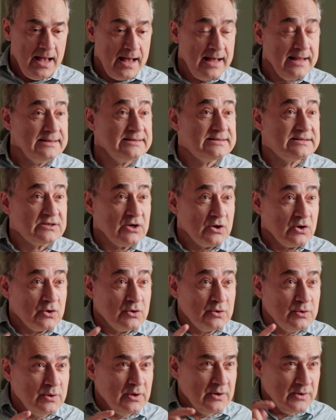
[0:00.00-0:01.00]
And
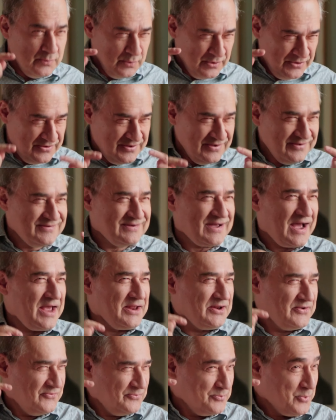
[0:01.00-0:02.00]
so, with this
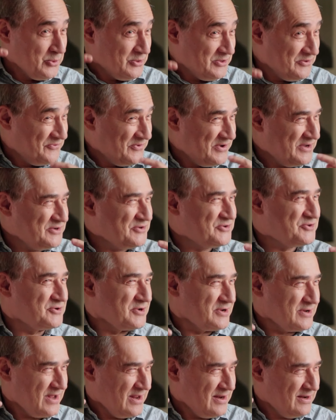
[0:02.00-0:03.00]
kind of
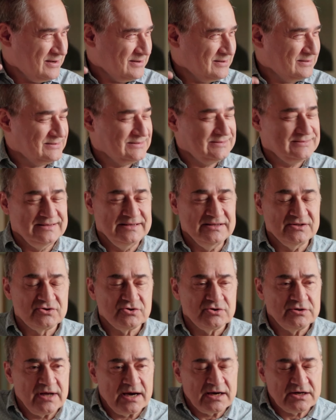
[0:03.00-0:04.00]
motivational
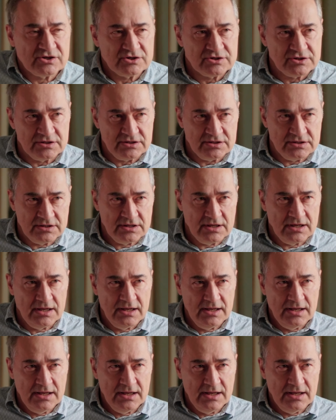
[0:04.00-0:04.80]
introduction,